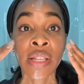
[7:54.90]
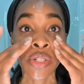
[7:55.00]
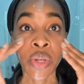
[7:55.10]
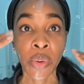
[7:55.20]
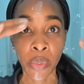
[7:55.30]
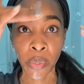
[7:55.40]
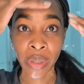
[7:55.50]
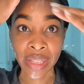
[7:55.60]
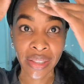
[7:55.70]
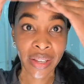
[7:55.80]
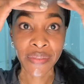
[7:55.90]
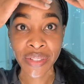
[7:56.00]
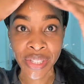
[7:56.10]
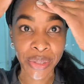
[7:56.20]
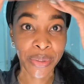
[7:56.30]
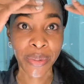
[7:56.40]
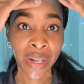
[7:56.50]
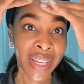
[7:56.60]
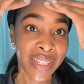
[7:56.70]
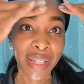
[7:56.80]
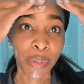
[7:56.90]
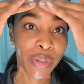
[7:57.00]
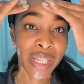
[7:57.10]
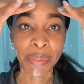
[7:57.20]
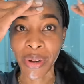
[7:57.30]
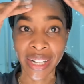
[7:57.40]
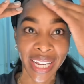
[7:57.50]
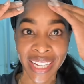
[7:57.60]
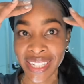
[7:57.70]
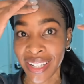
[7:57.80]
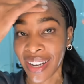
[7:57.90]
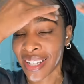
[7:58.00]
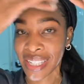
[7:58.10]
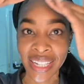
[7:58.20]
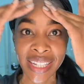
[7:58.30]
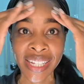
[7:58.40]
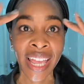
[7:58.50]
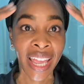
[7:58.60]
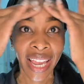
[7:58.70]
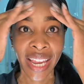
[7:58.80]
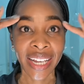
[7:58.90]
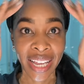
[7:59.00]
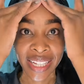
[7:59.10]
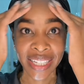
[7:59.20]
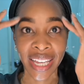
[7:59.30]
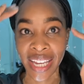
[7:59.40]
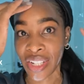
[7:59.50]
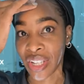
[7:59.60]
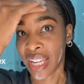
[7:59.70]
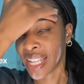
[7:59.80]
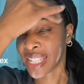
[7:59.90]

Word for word: So we love to double dip on antioxidants and anti-aging